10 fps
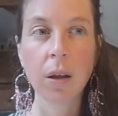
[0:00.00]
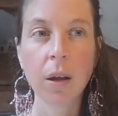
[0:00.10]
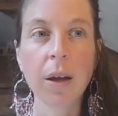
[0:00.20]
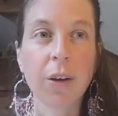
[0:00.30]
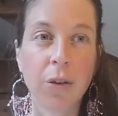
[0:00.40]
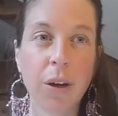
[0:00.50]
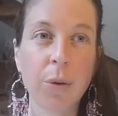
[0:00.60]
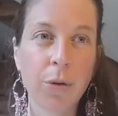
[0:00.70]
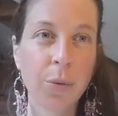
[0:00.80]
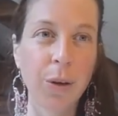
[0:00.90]
and actually I
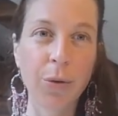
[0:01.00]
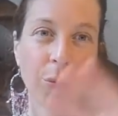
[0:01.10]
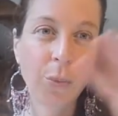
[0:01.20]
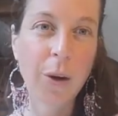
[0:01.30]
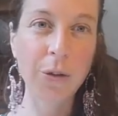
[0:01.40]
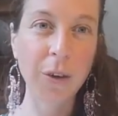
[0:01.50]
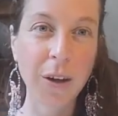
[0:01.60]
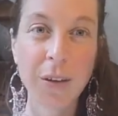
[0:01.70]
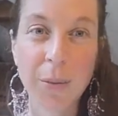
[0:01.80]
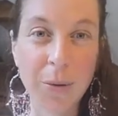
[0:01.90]
was doing also wild
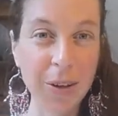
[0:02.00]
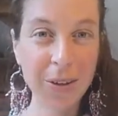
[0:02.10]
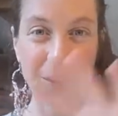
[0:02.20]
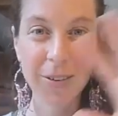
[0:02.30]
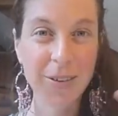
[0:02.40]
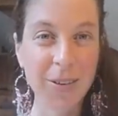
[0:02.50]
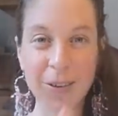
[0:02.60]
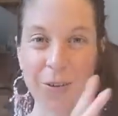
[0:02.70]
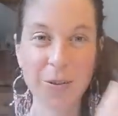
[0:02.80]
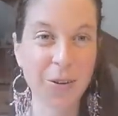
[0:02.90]
Shakti, but this is
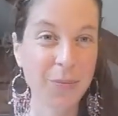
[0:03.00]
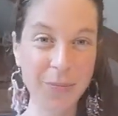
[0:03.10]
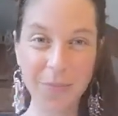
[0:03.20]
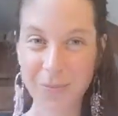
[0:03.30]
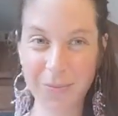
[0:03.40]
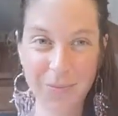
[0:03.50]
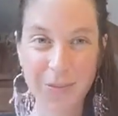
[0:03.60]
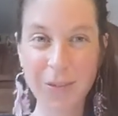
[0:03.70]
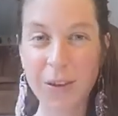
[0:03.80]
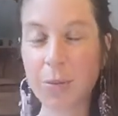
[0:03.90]
another
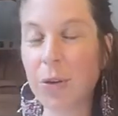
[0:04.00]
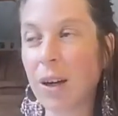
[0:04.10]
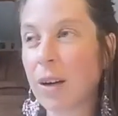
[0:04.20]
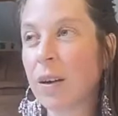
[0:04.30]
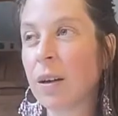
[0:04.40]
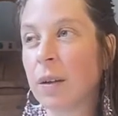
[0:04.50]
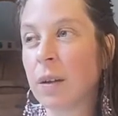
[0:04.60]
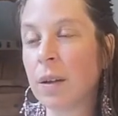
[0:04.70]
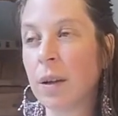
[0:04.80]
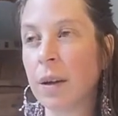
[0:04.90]
subject.
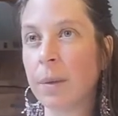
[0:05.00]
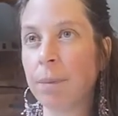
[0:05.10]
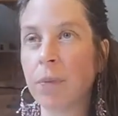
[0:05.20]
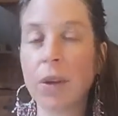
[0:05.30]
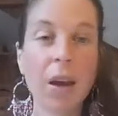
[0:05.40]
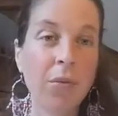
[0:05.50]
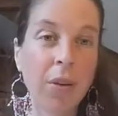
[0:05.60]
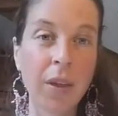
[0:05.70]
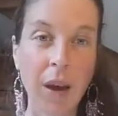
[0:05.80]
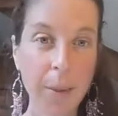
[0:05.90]
Um,
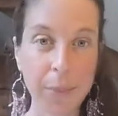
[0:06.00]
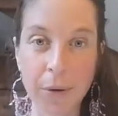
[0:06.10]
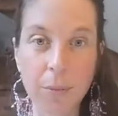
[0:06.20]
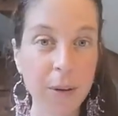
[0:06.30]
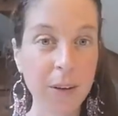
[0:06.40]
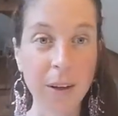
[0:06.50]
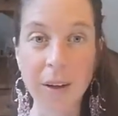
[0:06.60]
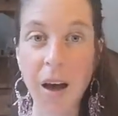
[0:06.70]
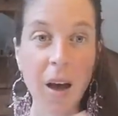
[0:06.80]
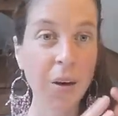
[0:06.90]
everything happens basically.
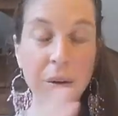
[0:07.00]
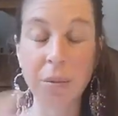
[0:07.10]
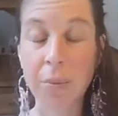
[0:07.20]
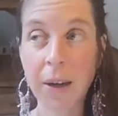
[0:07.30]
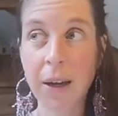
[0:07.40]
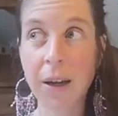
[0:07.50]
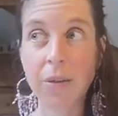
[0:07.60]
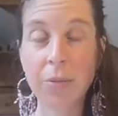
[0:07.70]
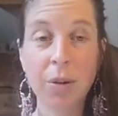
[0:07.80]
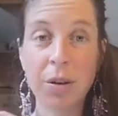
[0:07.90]
I got a
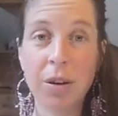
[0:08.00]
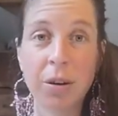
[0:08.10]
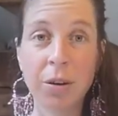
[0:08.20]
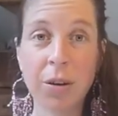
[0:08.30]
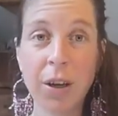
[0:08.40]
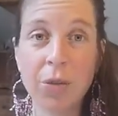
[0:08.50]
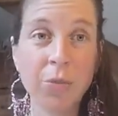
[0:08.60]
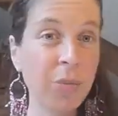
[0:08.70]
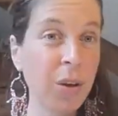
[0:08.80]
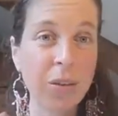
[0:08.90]
place with a little cottage
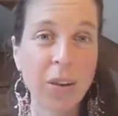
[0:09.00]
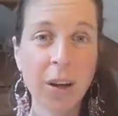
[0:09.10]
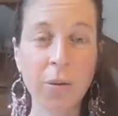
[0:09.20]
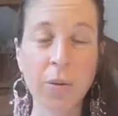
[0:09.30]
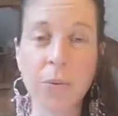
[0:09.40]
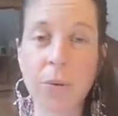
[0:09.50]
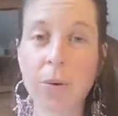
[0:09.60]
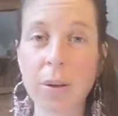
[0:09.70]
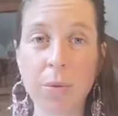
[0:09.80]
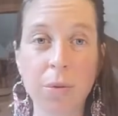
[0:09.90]
that I could
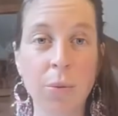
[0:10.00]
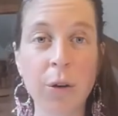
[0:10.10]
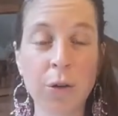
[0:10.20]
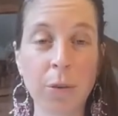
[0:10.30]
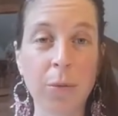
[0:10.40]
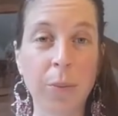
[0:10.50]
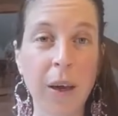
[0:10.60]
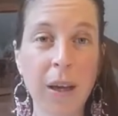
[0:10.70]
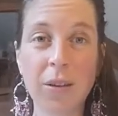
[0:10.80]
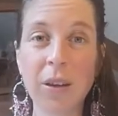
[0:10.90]
afford. There was a workshop
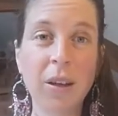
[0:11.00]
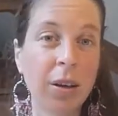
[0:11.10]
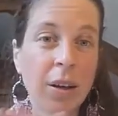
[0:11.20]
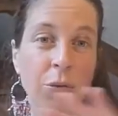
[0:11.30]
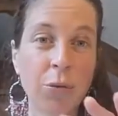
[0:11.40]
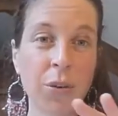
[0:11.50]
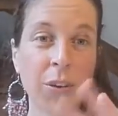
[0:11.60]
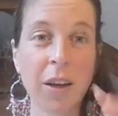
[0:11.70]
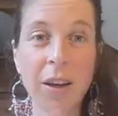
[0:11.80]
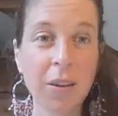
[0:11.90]
space in the
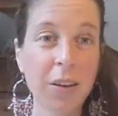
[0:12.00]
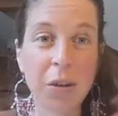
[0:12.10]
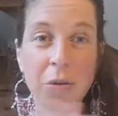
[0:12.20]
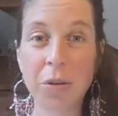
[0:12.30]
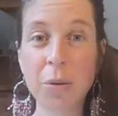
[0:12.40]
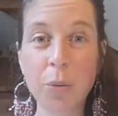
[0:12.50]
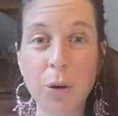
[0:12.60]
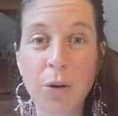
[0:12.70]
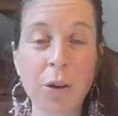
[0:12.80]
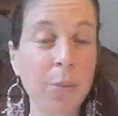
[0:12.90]
countryside. I started doing
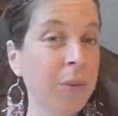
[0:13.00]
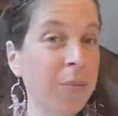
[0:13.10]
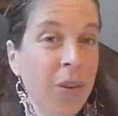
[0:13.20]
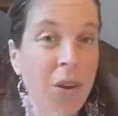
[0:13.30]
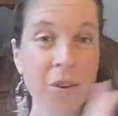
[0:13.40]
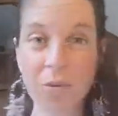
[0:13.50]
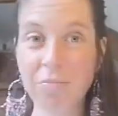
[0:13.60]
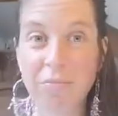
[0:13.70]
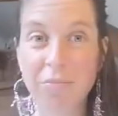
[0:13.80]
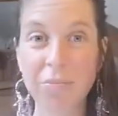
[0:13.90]
workshops
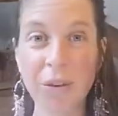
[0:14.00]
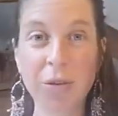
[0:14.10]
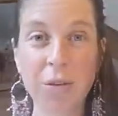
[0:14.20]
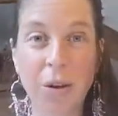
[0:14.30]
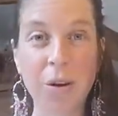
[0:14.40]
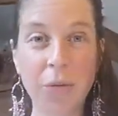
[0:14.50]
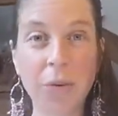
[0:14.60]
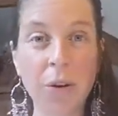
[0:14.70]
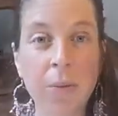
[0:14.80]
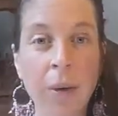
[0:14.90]
just in
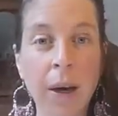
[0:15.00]
front of my